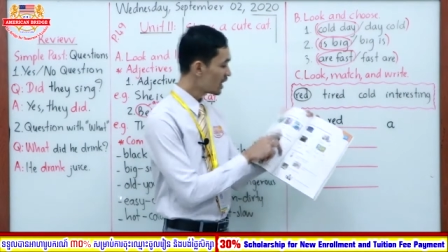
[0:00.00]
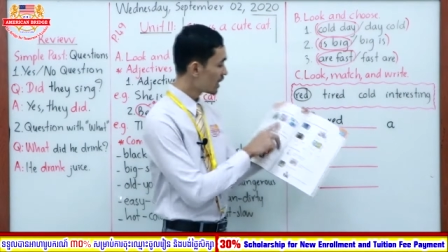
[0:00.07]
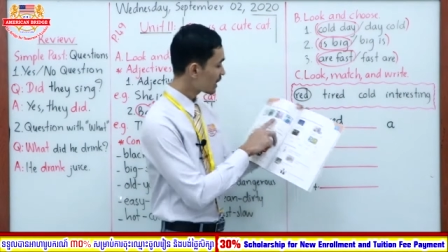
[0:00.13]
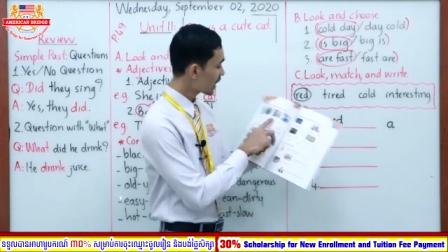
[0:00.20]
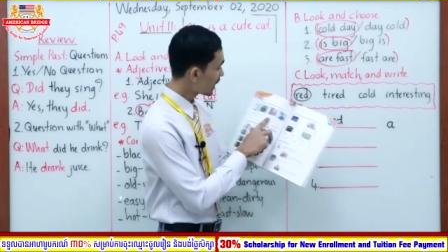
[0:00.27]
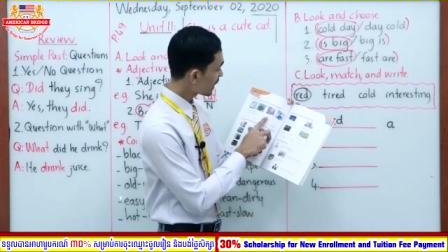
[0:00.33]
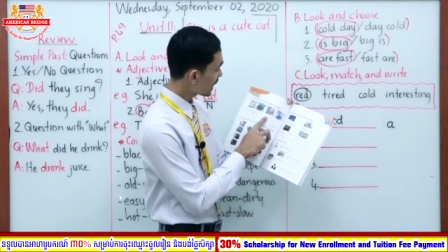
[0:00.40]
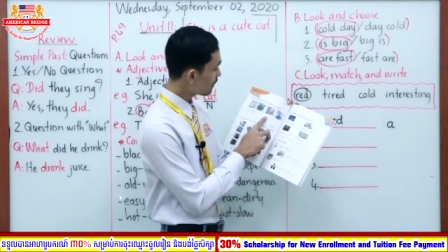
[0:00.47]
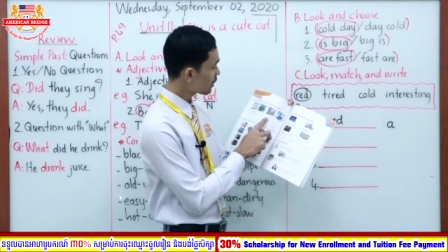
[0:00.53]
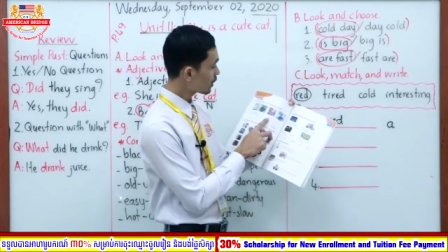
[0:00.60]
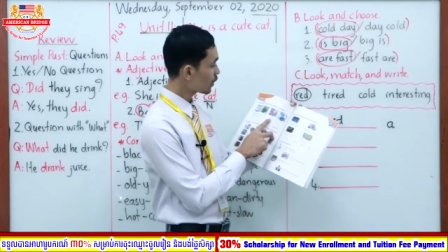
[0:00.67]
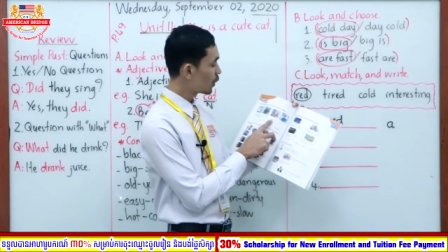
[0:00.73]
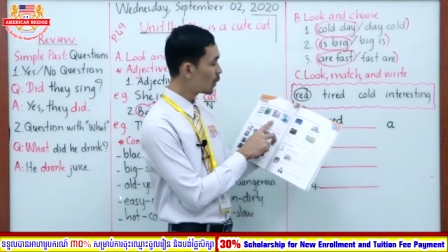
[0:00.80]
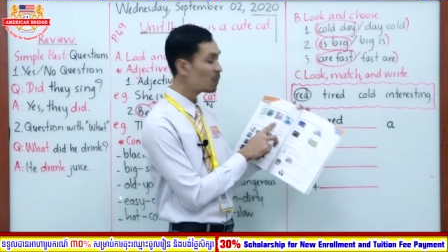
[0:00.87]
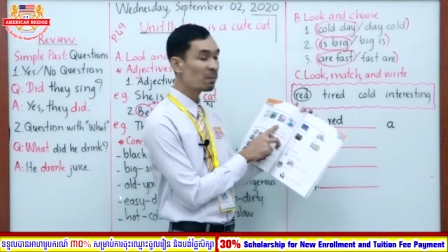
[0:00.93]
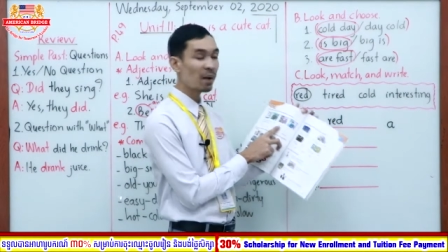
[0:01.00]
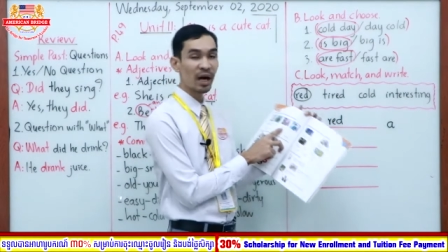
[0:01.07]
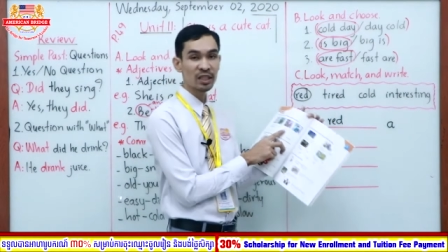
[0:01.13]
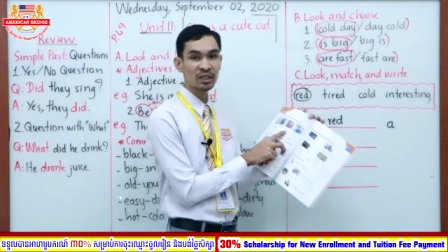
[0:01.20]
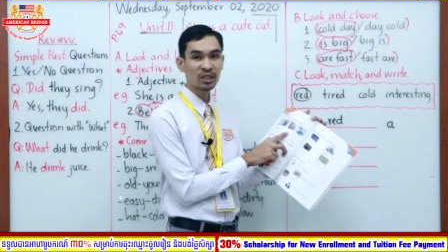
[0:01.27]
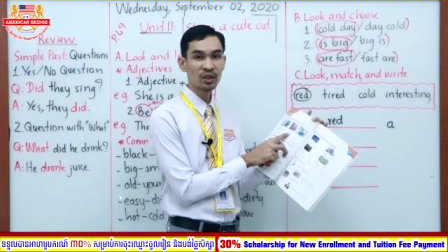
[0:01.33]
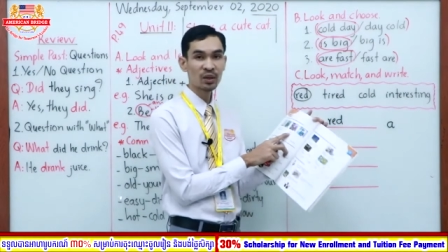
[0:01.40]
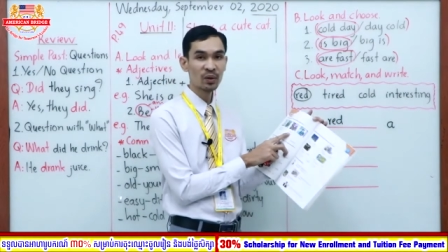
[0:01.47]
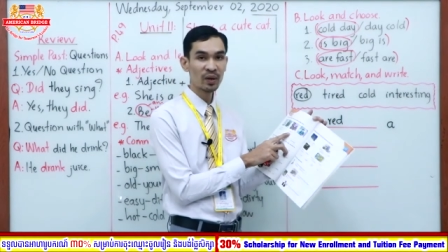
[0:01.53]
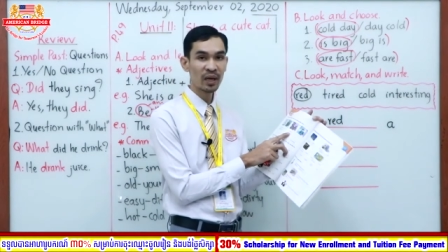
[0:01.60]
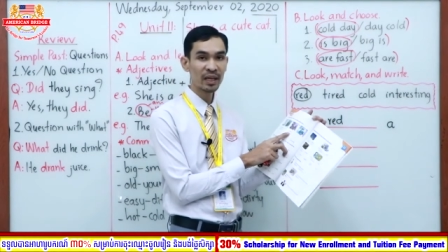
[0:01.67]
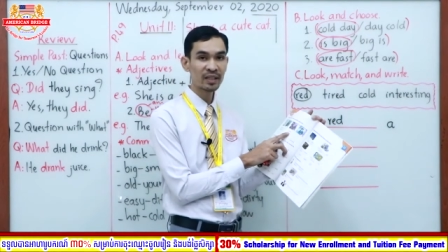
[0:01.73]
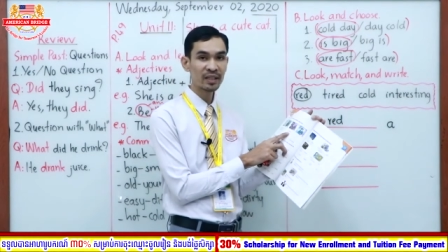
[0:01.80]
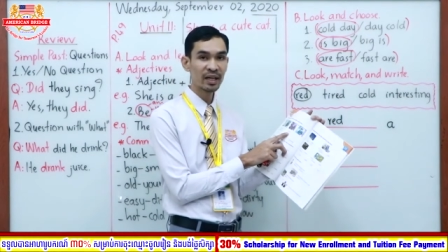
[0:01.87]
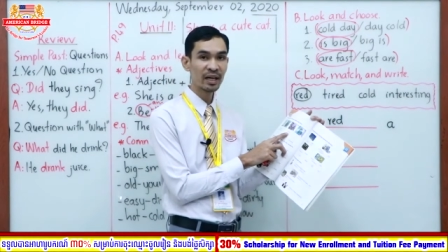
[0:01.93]
Okay, number two, match two
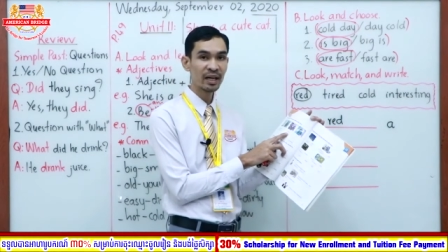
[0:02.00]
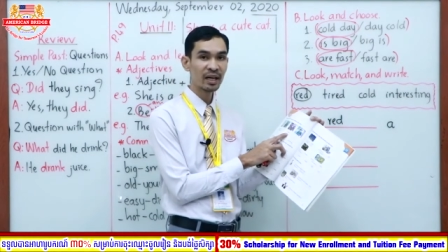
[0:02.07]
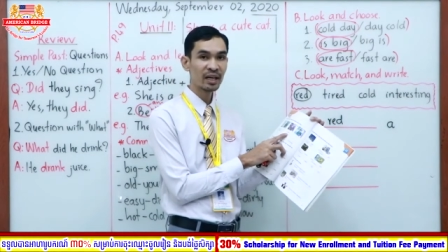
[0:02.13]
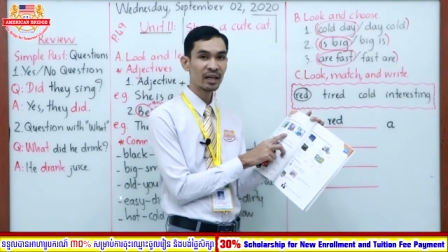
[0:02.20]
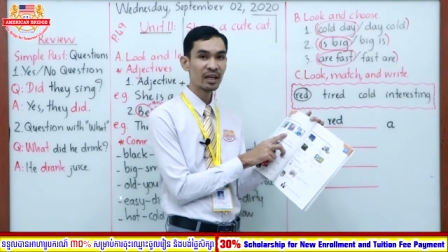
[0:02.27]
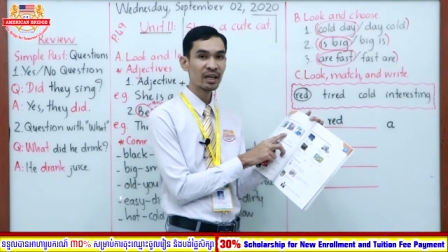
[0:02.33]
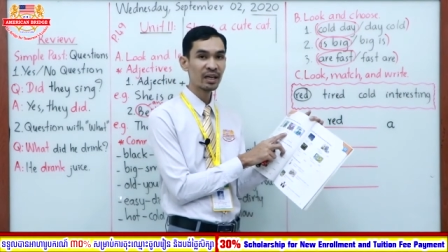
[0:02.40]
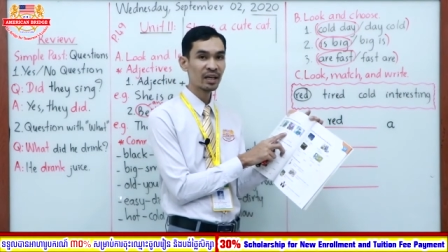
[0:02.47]
letter.